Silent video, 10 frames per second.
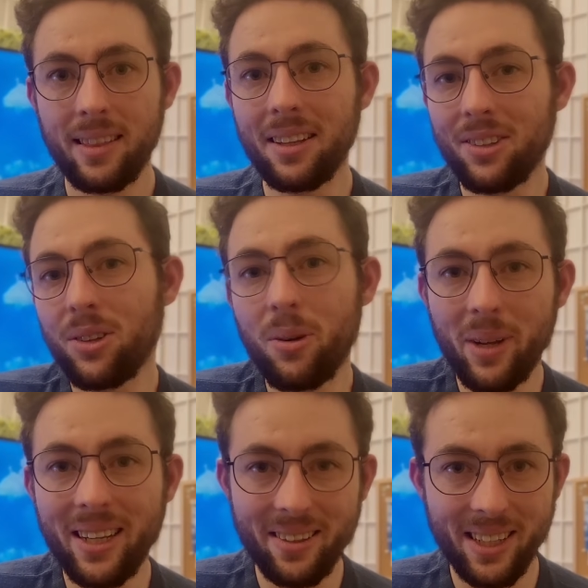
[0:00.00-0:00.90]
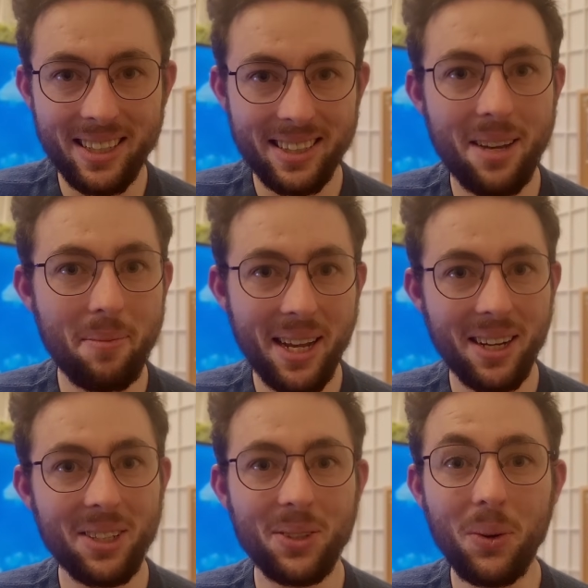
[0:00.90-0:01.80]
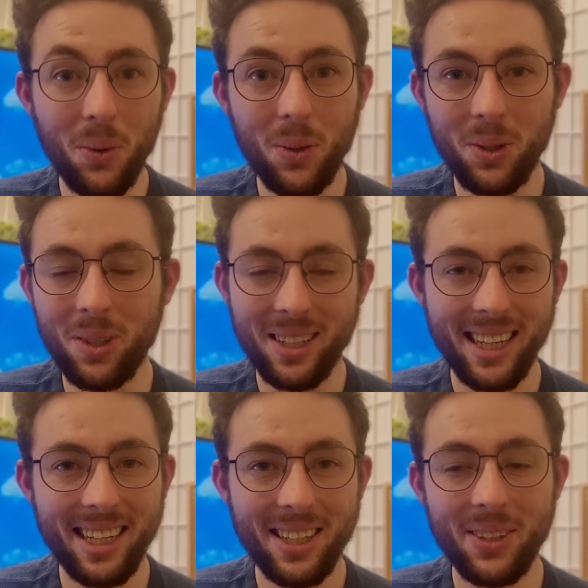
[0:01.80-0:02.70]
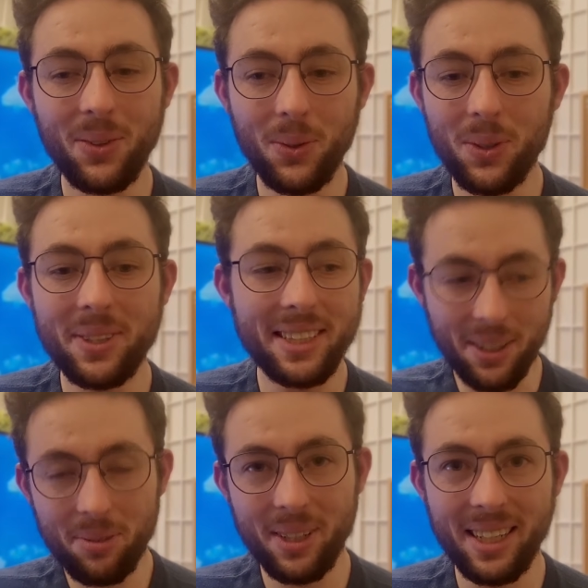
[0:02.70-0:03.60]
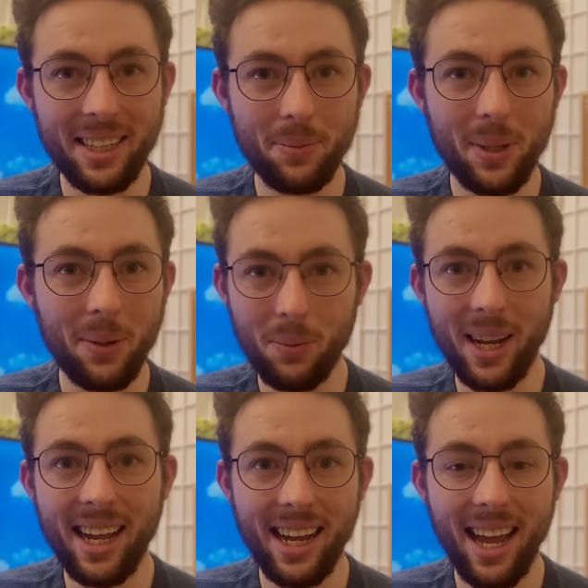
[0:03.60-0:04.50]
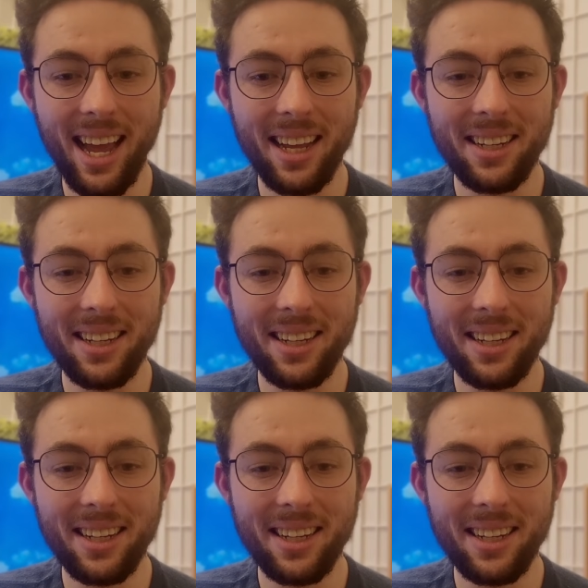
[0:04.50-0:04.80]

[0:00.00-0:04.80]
There's so many things that make us all unique and all different in one way, and